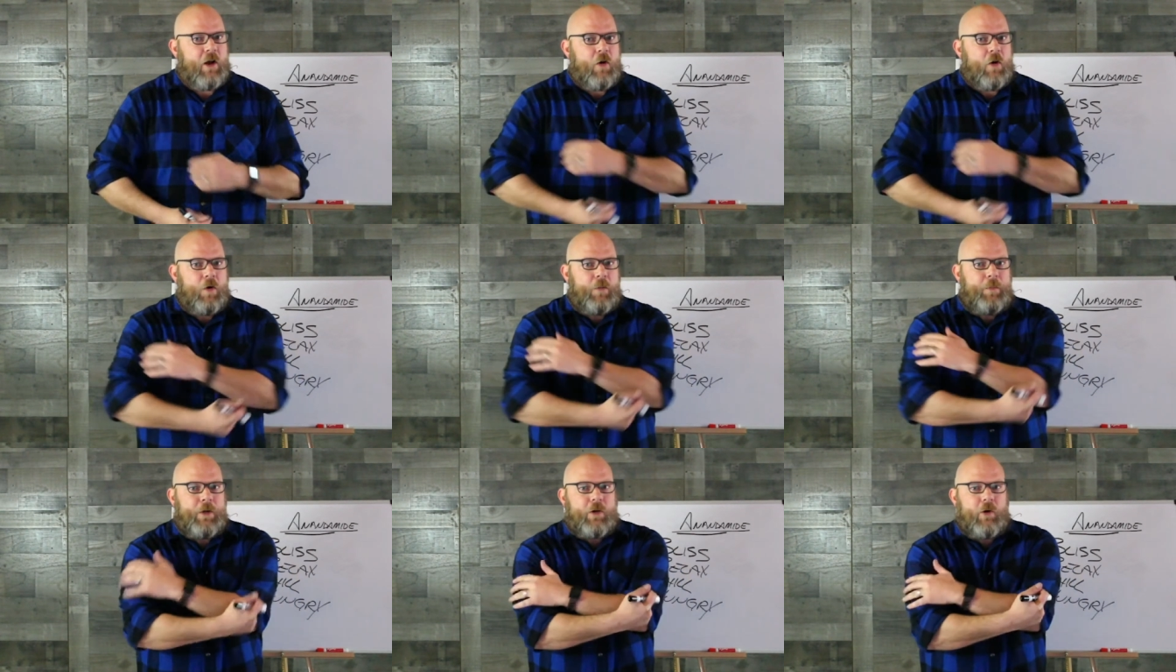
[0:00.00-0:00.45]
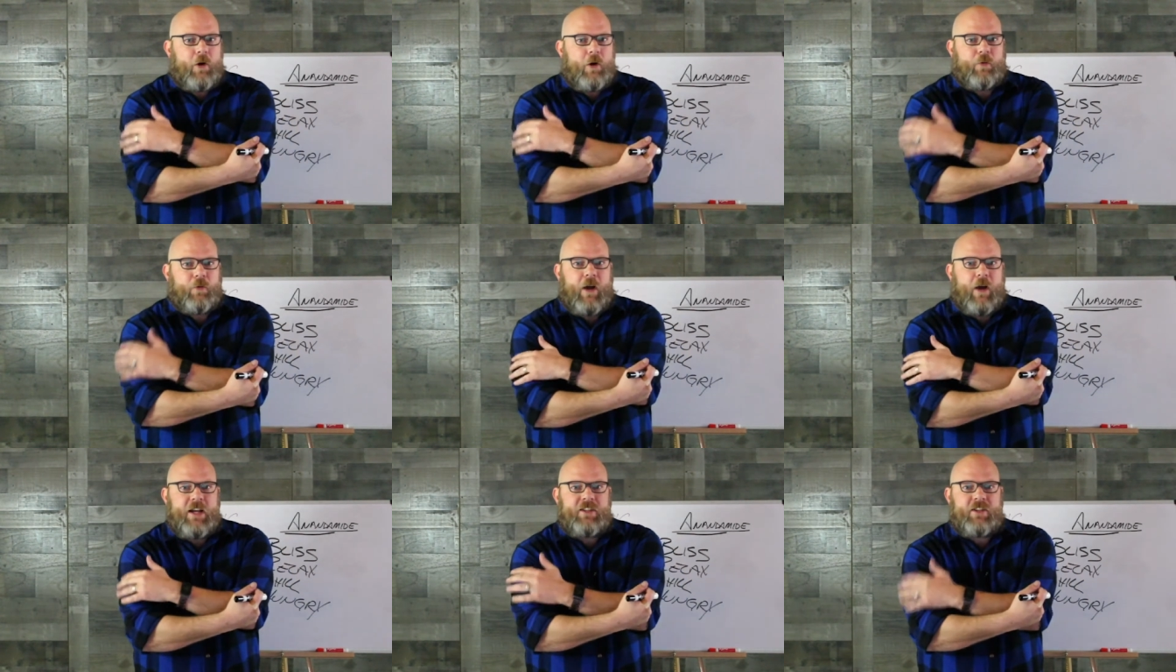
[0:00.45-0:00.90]
would be going
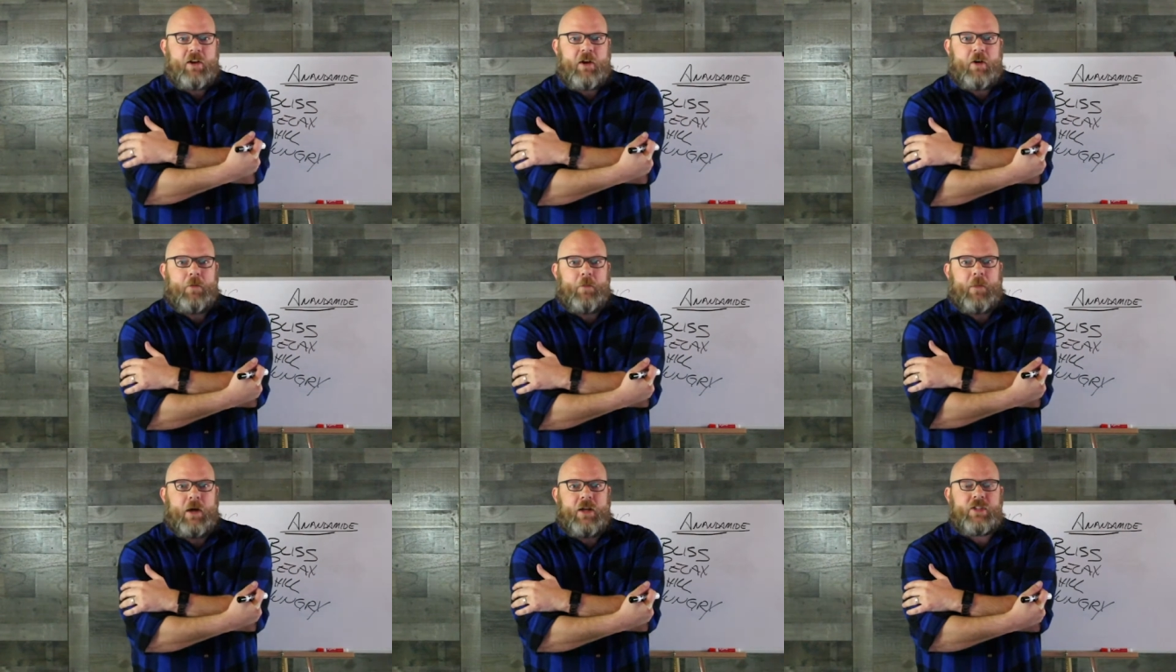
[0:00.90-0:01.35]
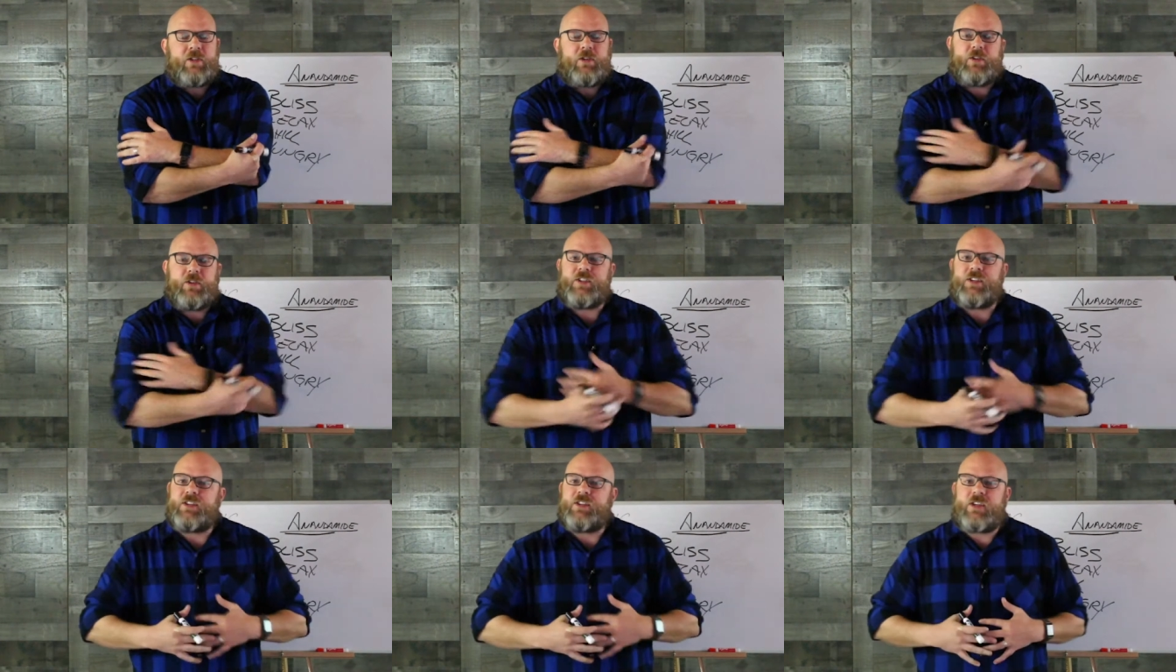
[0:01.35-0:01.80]
right to her
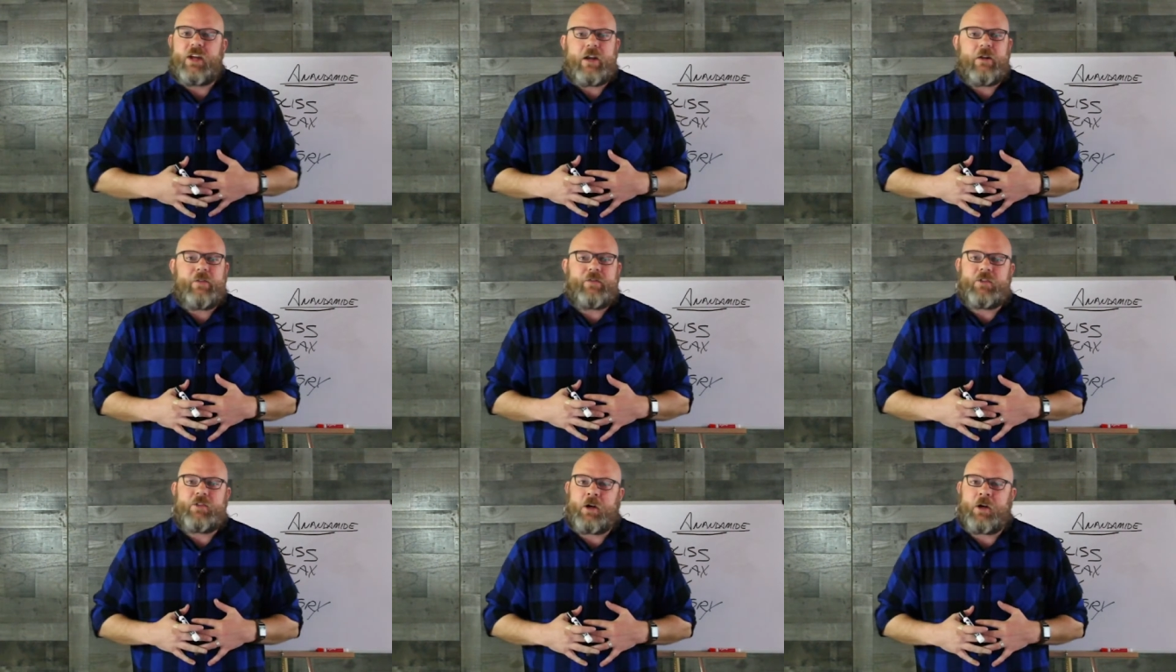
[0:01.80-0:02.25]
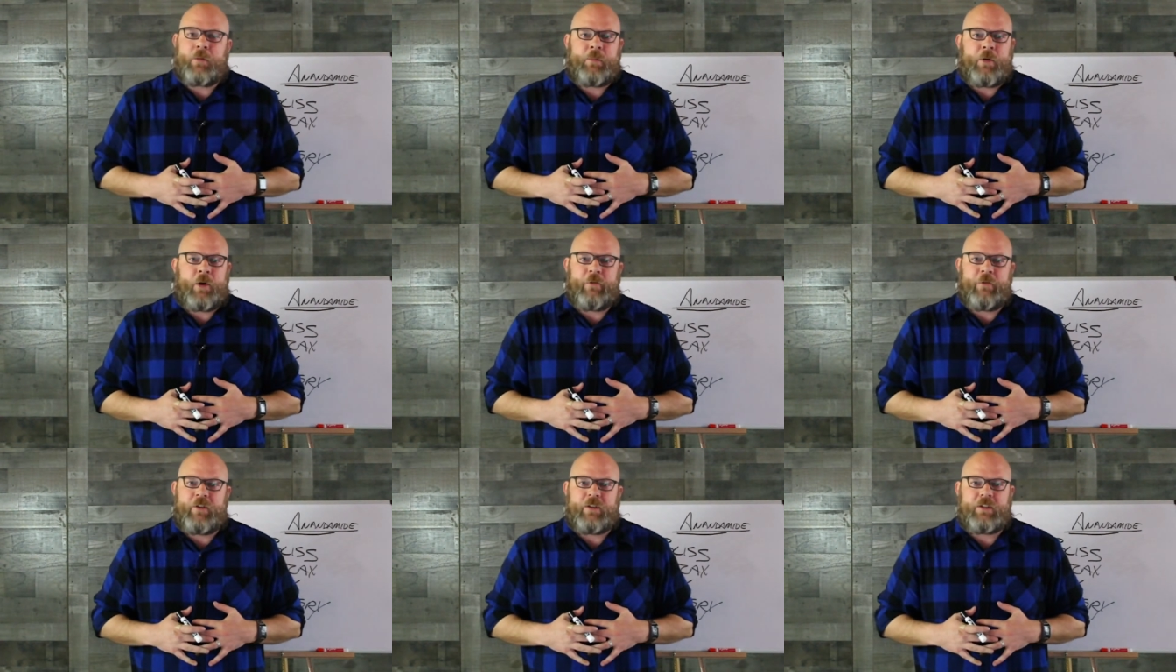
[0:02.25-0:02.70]
muscles instead of to her
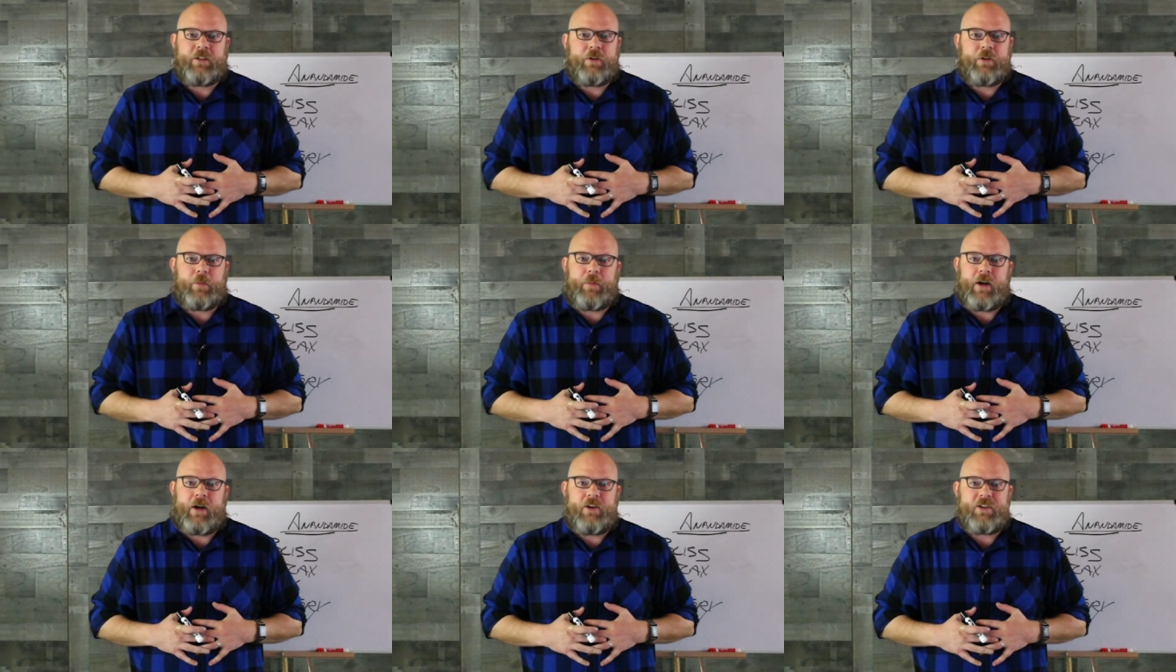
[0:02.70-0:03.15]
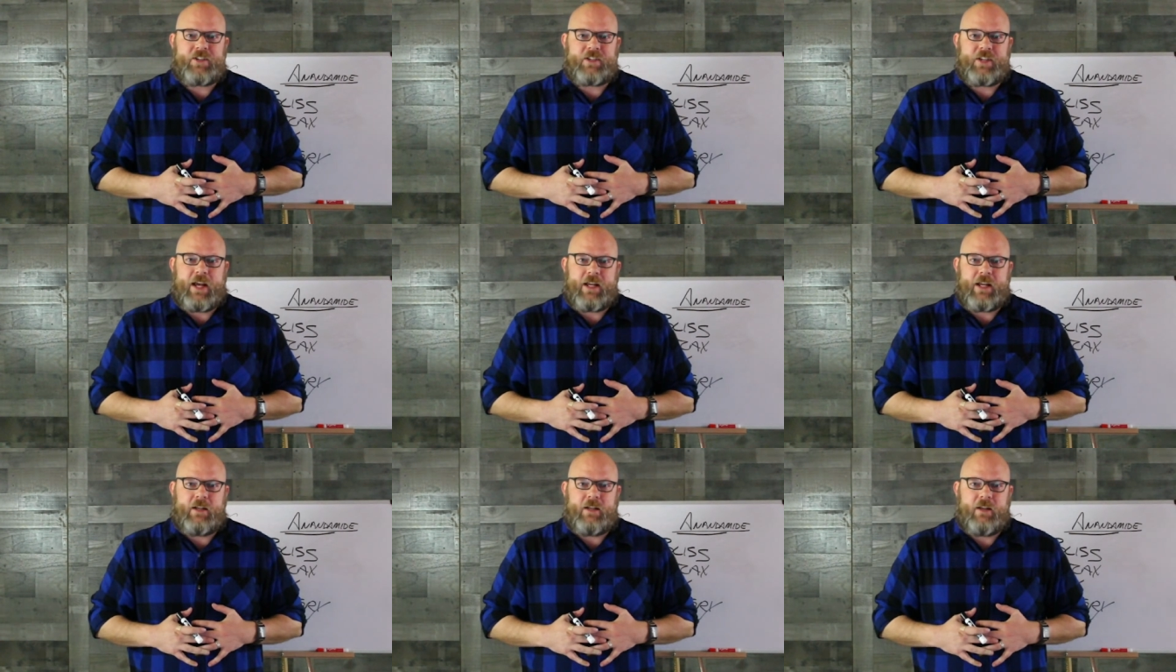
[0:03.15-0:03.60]
perfect little
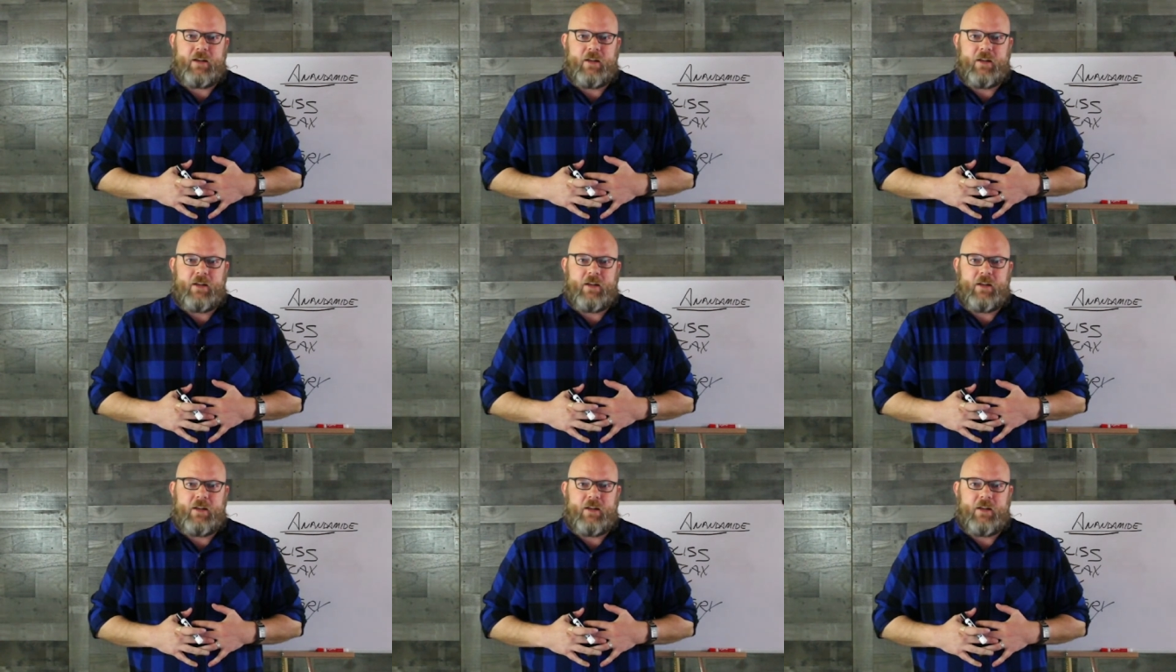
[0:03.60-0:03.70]
parasite.